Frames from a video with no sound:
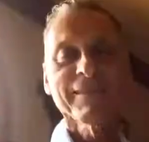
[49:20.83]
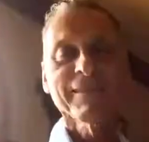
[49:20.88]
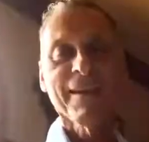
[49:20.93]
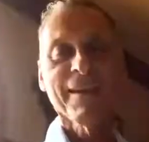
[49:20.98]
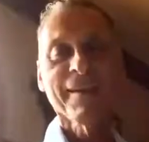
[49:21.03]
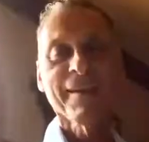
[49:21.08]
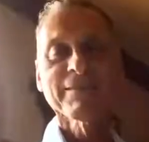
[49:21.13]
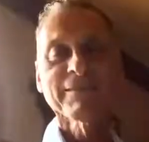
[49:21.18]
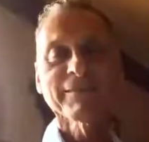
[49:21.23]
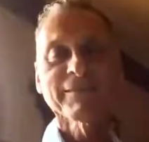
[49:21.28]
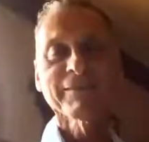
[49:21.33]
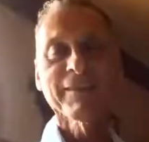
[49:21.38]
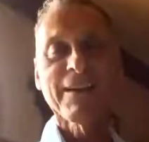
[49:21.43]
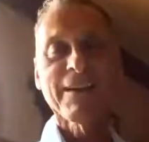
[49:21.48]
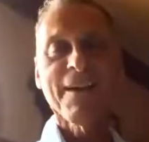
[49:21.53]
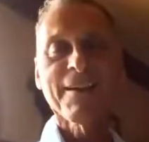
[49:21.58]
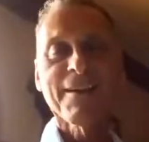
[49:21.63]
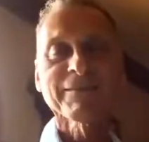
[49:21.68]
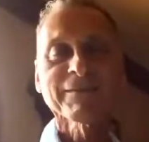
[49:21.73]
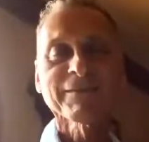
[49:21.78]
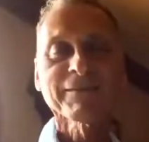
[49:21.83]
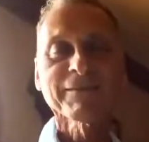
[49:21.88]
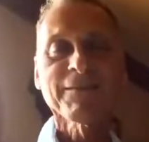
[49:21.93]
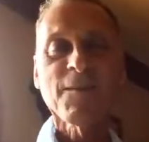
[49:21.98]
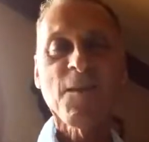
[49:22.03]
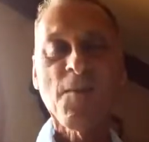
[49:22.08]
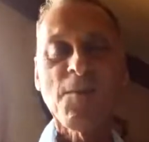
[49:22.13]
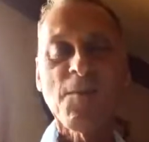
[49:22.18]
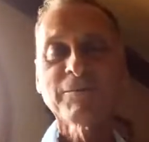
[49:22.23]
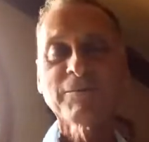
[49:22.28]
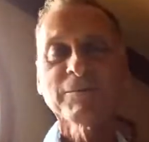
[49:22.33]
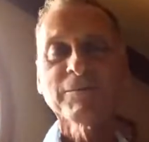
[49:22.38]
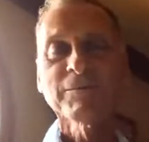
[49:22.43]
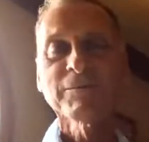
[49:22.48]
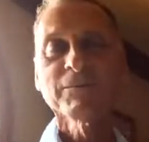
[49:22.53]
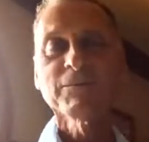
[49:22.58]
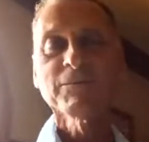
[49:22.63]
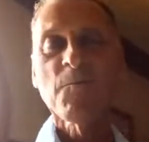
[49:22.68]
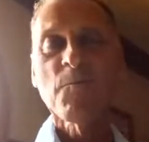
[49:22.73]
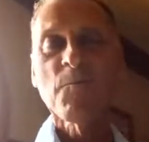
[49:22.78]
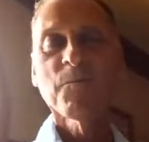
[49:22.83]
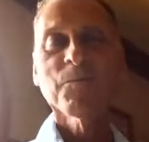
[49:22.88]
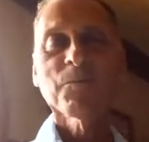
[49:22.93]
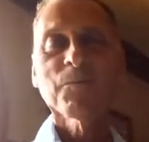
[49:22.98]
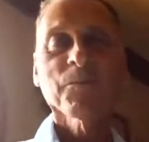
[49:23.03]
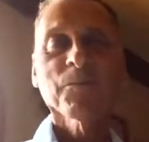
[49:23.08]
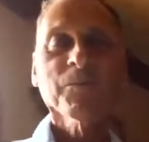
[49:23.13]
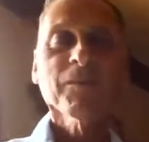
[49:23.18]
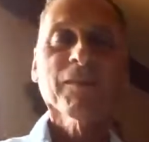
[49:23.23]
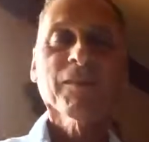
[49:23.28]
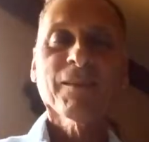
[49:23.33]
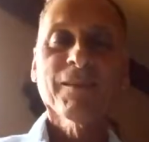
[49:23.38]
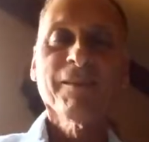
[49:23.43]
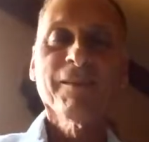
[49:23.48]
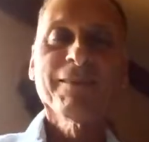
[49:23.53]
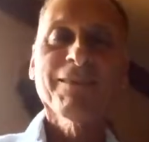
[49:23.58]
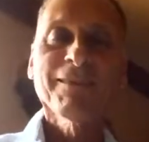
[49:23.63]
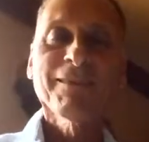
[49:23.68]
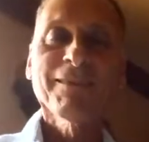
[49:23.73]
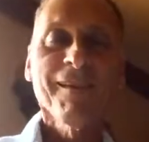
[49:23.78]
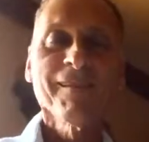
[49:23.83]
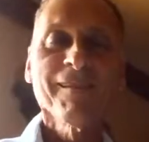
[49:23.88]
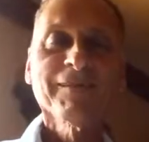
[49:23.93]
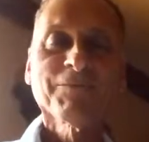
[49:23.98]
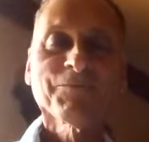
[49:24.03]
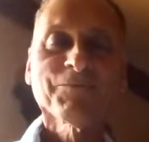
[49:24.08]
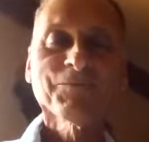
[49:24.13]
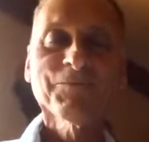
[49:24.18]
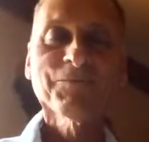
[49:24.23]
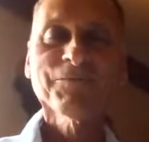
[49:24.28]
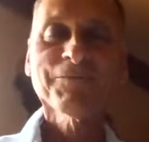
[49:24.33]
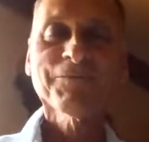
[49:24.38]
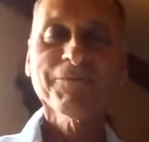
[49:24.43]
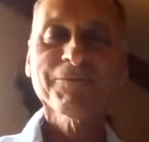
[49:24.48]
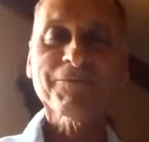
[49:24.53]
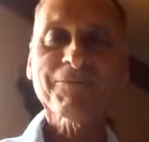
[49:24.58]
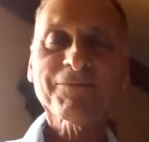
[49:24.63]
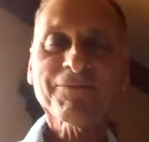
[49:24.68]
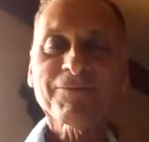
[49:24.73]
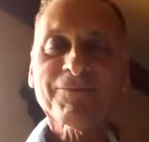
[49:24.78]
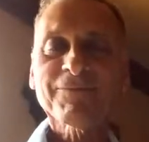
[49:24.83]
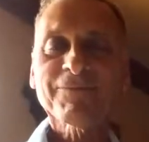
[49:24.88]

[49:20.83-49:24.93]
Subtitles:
of the people that you have on this awesome show. This is great. This is really, really great.